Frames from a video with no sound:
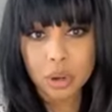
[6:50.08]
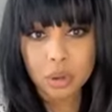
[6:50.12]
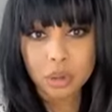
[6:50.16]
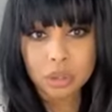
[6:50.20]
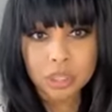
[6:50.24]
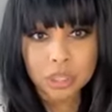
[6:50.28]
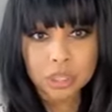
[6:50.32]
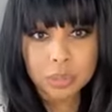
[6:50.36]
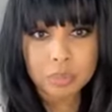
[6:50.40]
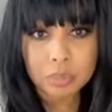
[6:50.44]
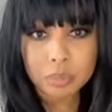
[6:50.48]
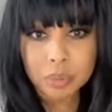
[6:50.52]

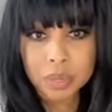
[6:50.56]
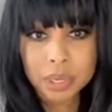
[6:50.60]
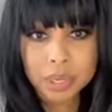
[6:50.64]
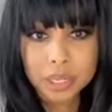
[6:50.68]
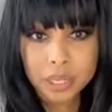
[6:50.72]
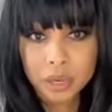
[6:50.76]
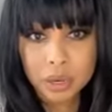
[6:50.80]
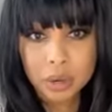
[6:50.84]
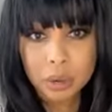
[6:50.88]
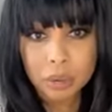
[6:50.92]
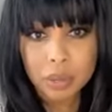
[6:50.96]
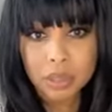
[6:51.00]
just putting
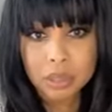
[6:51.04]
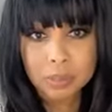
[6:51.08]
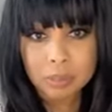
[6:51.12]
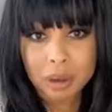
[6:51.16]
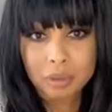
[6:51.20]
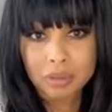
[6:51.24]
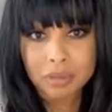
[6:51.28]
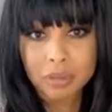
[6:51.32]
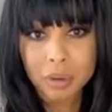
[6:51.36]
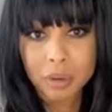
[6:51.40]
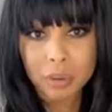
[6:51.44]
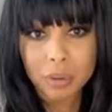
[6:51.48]
the notes in
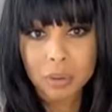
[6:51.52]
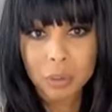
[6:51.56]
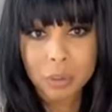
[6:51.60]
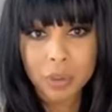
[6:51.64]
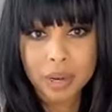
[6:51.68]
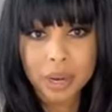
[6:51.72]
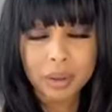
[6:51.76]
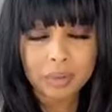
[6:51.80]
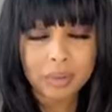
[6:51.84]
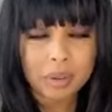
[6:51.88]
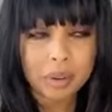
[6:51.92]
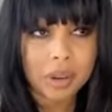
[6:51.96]
my phone or
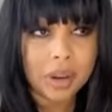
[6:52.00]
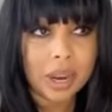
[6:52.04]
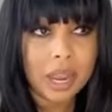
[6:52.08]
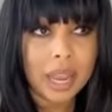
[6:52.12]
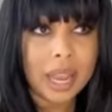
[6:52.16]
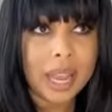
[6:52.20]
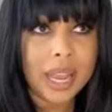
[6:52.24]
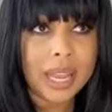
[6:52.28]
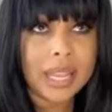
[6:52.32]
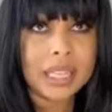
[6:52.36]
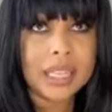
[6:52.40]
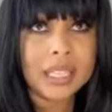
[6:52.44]
whatever.
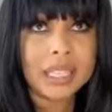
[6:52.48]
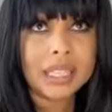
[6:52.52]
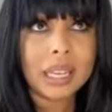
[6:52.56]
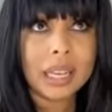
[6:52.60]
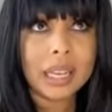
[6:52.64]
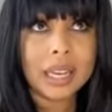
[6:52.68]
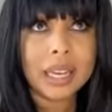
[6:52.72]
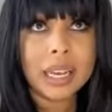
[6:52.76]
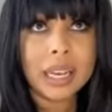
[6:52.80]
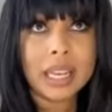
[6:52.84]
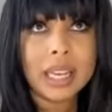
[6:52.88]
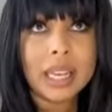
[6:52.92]
It's
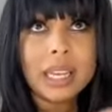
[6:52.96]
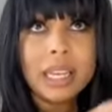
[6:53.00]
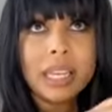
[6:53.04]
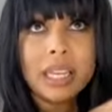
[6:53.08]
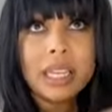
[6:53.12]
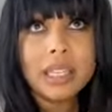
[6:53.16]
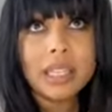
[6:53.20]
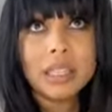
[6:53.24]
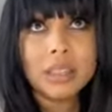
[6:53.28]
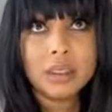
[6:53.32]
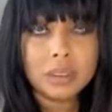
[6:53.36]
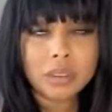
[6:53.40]
like an
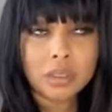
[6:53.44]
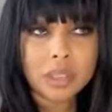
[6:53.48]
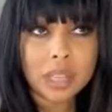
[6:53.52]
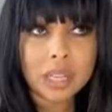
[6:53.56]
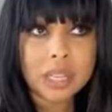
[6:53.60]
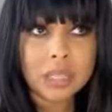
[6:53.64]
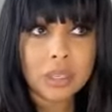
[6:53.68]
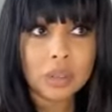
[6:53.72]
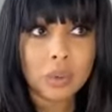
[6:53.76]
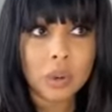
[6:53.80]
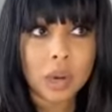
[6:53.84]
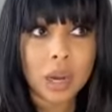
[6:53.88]
easier
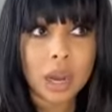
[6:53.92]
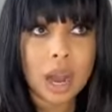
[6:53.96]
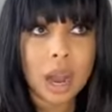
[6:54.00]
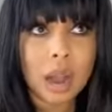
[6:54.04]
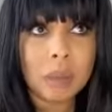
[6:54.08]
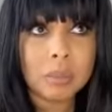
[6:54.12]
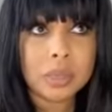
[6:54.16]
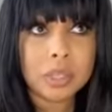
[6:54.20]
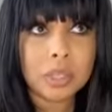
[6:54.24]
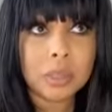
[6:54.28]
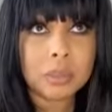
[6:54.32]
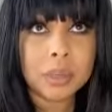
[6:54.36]
thing to
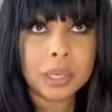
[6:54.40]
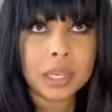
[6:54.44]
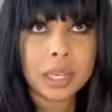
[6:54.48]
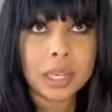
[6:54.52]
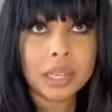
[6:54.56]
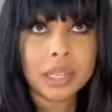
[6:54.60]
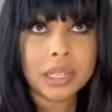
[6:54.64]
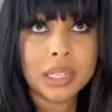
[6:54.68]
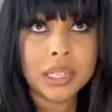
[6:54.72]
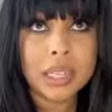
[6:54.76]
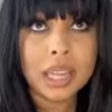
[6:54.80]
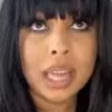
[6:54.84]
accomplish
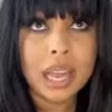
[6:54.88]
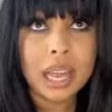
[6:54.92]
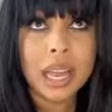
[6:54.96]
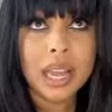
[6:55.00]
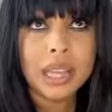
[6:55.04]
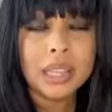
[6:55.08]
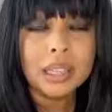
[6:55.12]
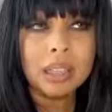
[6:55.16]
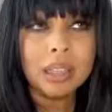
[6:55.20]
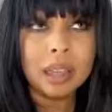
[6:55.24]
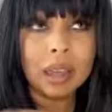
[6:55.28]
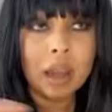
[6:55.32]
because
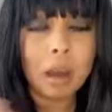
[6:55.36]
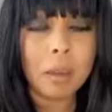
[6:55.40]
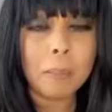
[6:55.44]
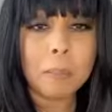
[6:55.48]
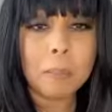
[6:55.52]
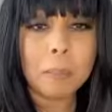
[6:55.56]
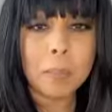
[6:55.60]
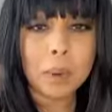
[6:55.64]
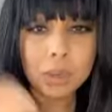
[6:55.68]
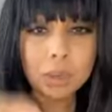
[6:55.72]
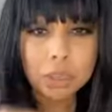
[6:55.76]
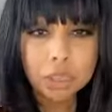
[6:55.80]
the
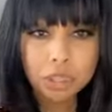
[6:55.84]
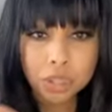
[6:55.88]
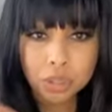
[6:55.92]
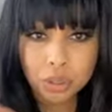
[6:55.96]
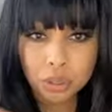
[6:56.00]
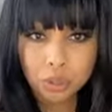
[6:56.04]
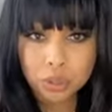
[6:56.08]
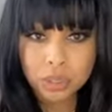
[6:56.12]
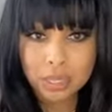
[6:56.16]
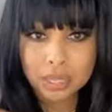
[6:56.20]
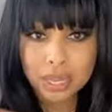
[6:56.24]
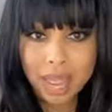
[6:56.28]

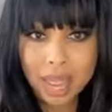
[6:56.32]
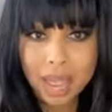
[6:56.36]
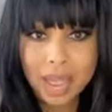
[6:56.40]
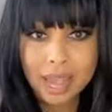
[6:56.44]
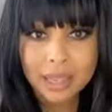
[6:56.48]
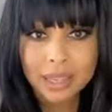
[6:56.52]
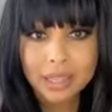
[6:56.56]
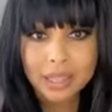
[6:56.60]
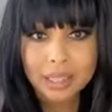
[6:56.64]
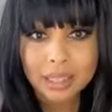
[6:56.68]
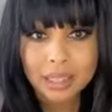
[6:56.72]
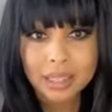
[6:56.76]
emotional
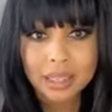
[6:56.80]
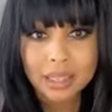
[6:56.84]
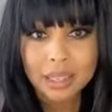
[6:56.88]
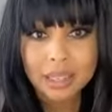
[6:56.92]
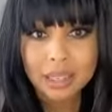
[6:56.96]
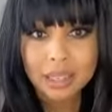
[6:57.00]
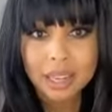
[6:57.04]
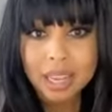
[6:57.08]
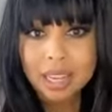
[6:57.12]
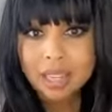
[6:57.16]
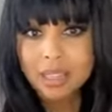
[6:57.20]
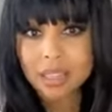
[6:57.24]
tax
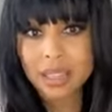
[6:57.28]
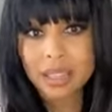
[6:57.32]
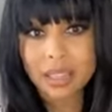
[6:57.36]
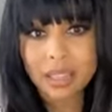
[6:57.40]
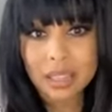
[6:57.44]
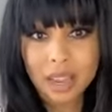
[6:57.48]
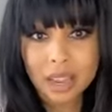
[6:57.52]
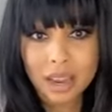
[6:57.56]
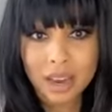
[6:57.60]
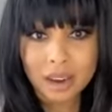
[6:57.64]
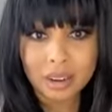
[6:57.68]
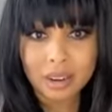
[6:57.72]

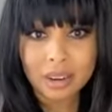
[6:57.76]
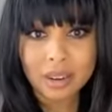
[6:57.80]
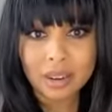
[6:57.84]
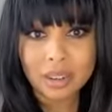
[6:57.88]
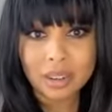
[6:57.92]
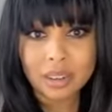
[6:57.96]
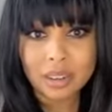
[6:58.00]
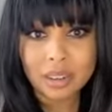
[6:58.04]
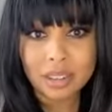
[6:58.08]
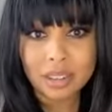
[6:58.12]
isn't there,